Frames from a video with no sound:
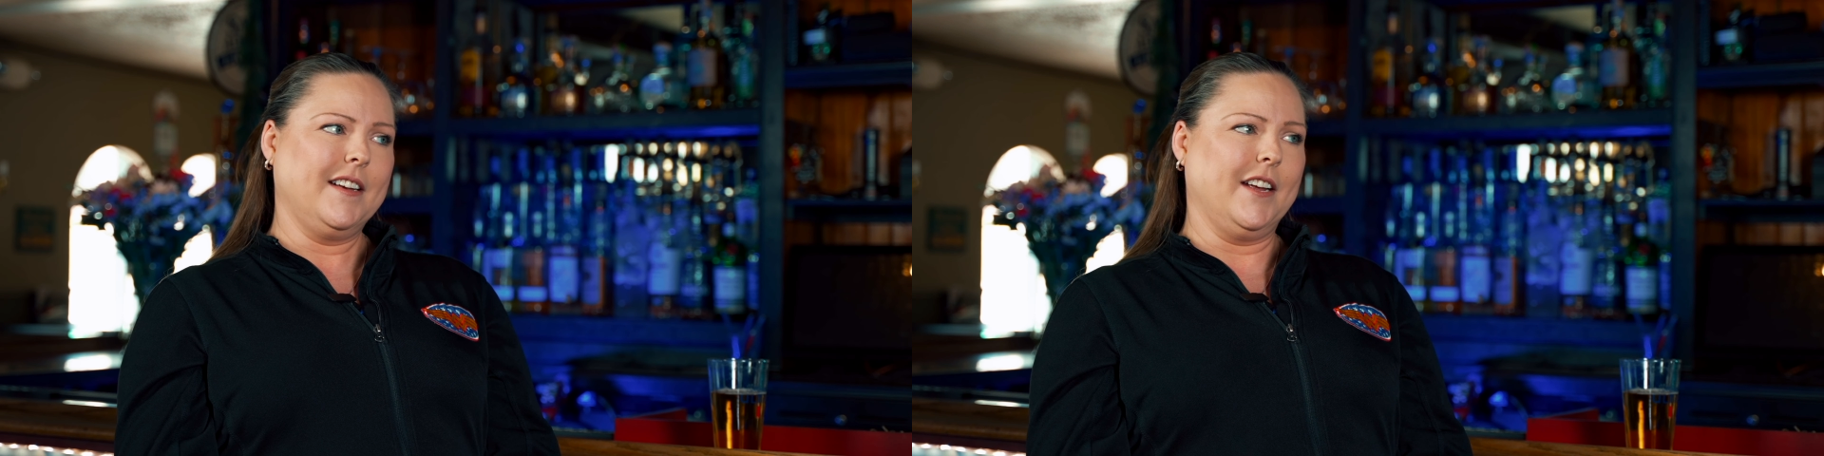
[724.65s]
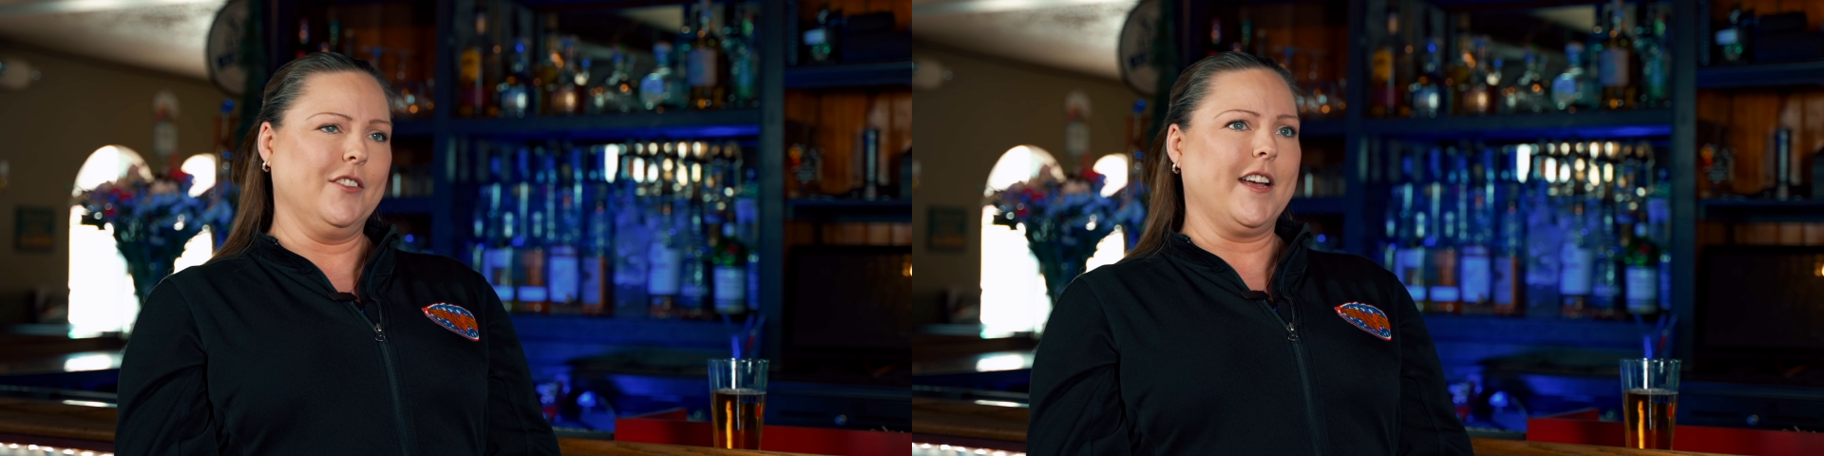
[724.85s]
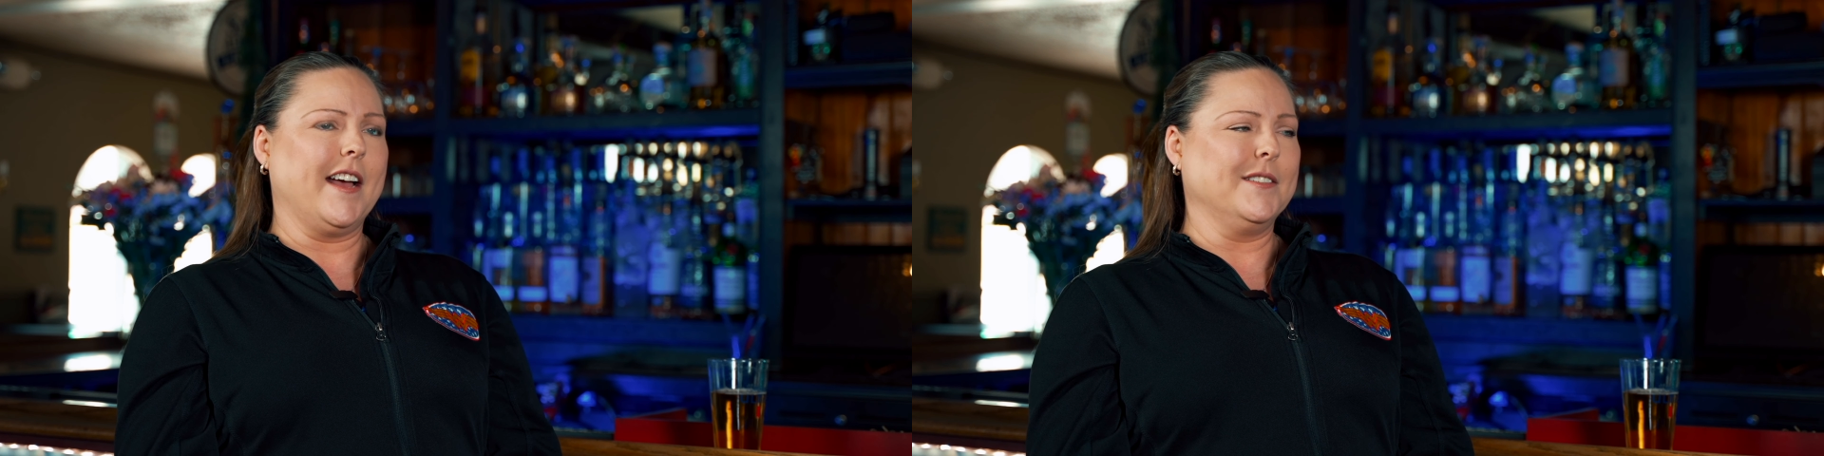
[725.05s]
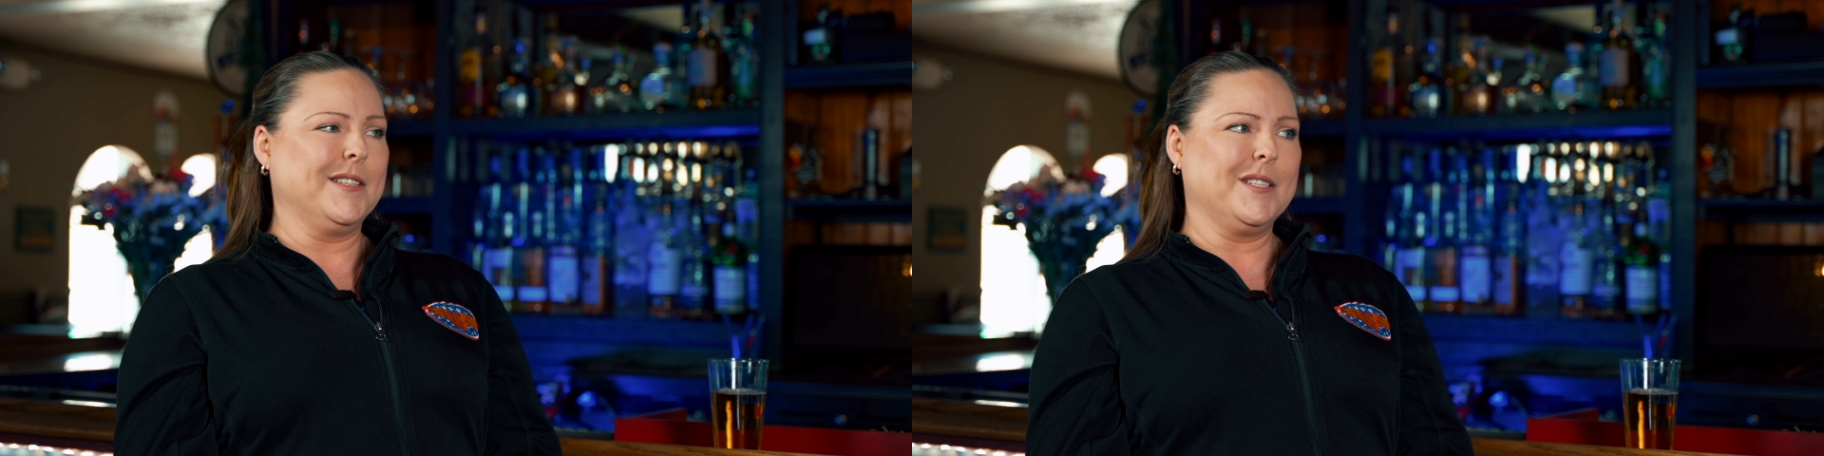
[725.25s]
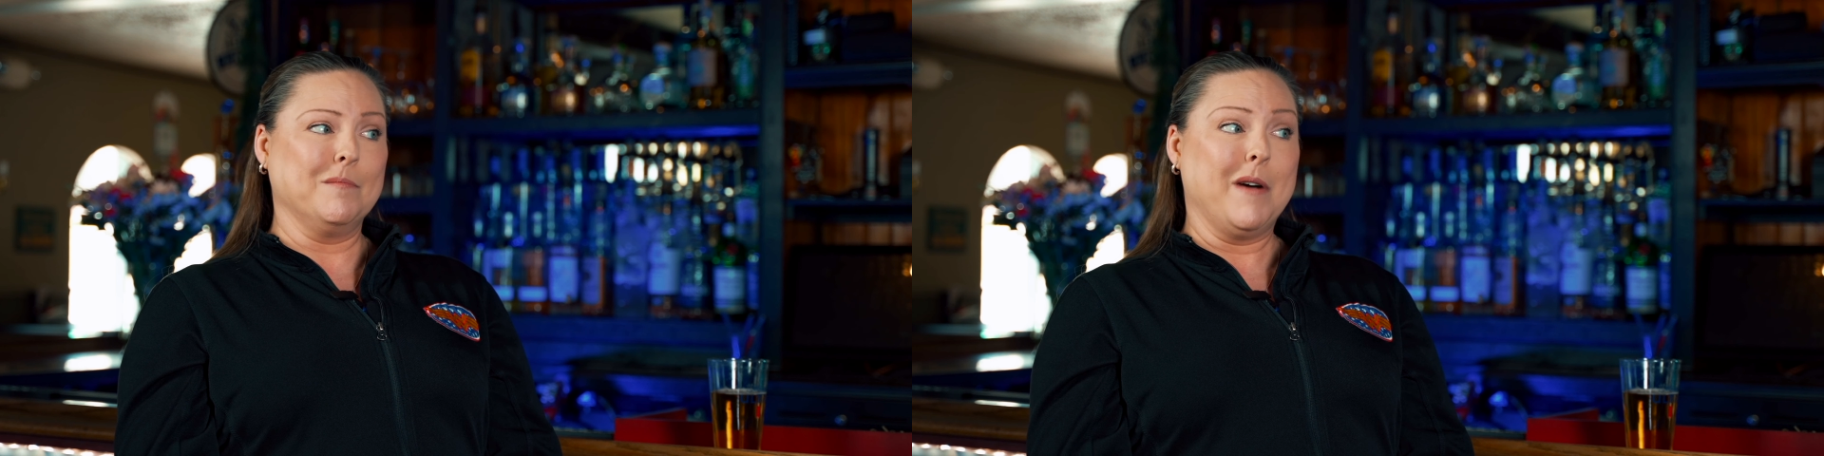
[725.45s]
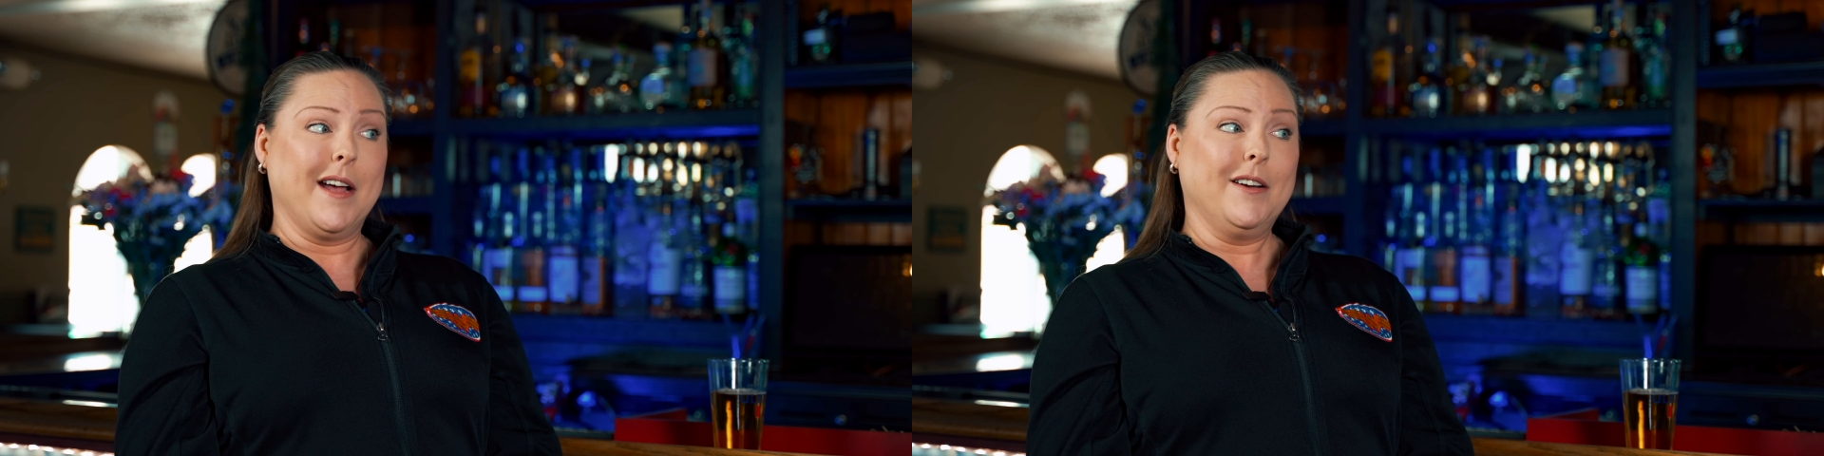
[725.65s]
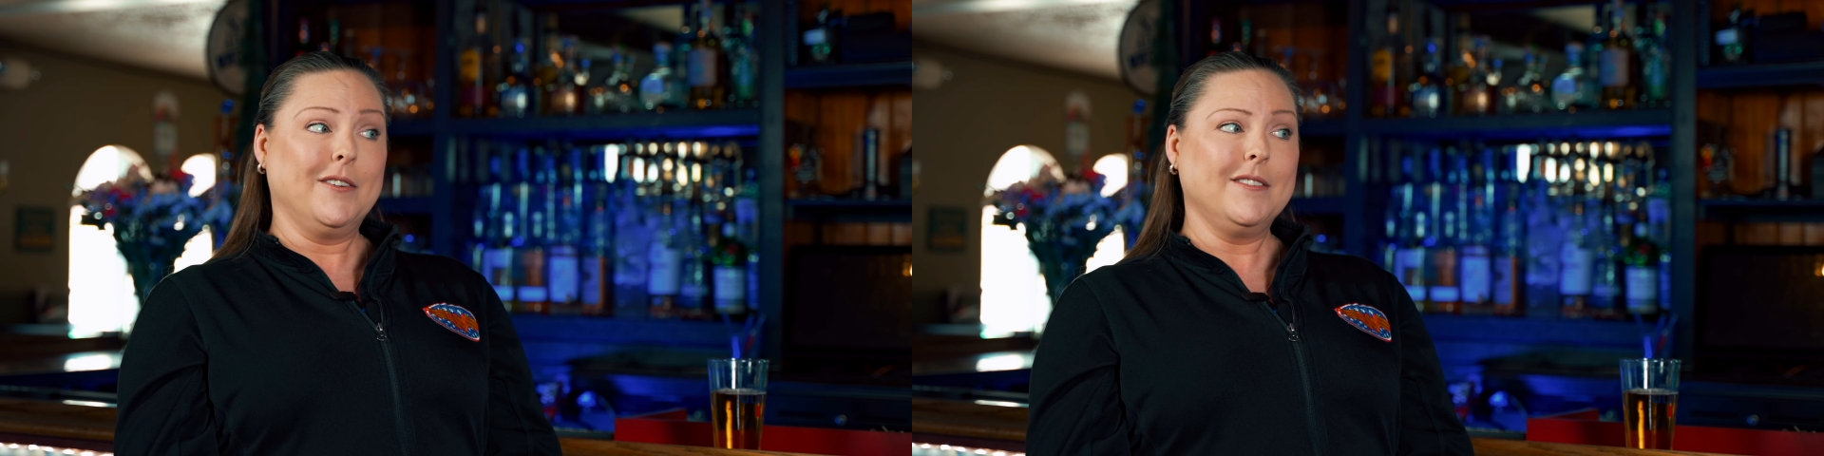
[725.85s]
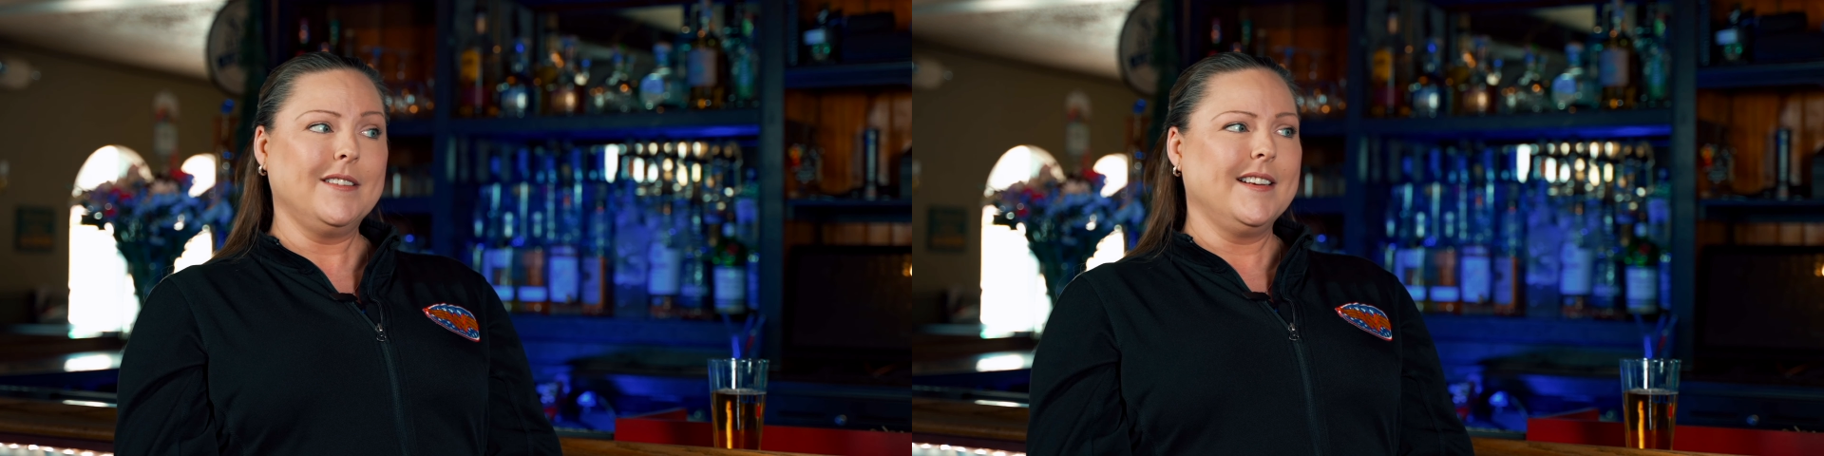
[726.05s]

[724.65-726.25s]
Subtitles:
and look at and smile